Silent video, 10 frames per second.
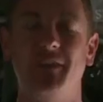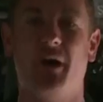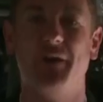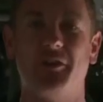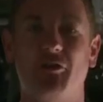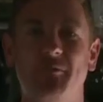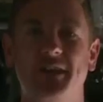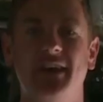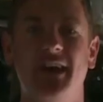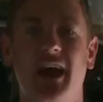by the
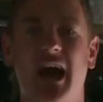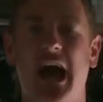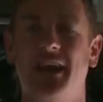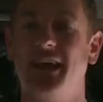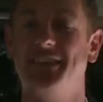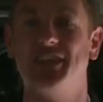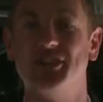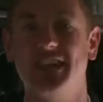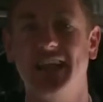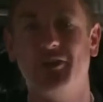crewmen. And
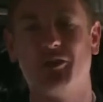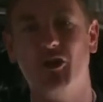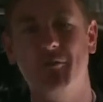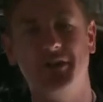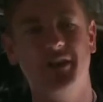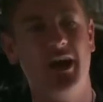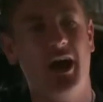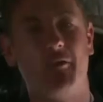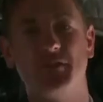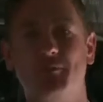additionally, the crewmen
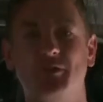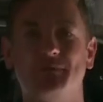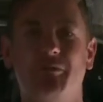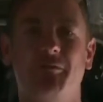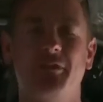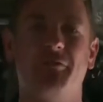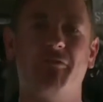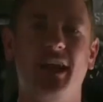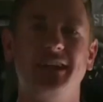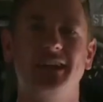are responsible for the
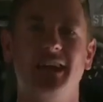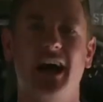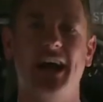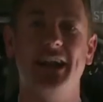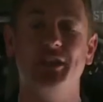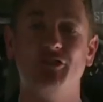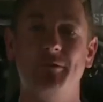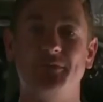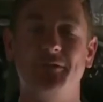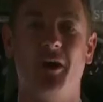freight and any
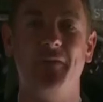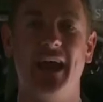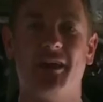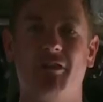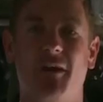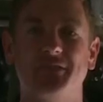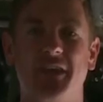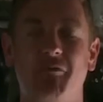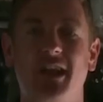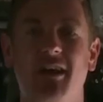troops we've got in the aircraft, so
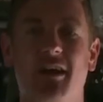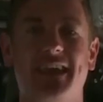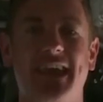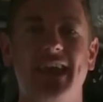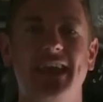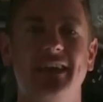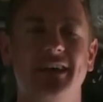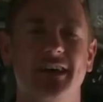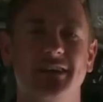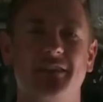they really are key
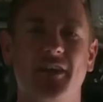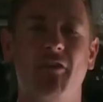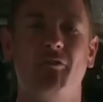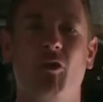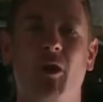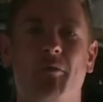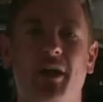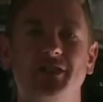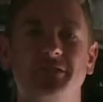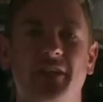to the overall
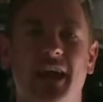operation of the